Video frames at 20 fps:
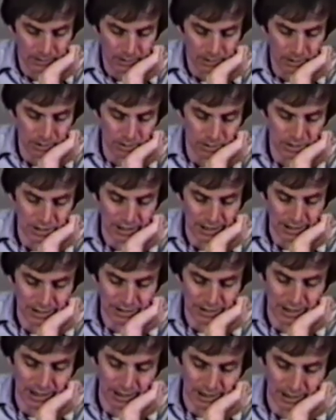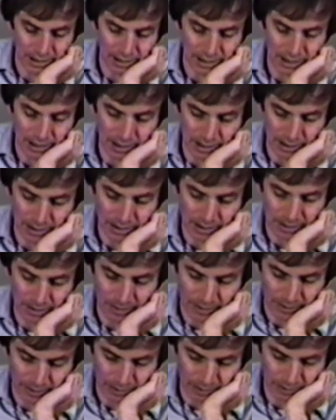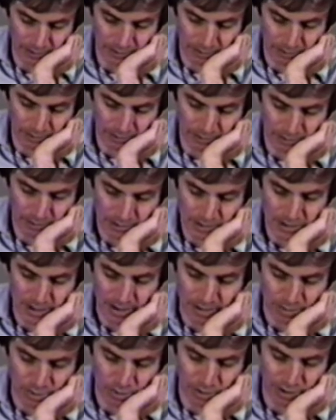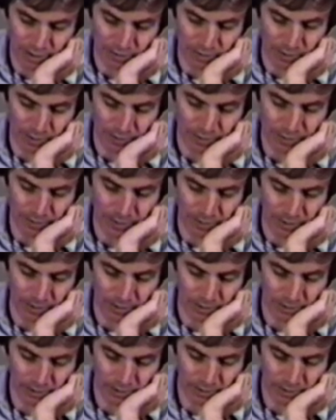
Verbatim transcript: Who shall ascend to the hill of the Lord? Psalm 24 4.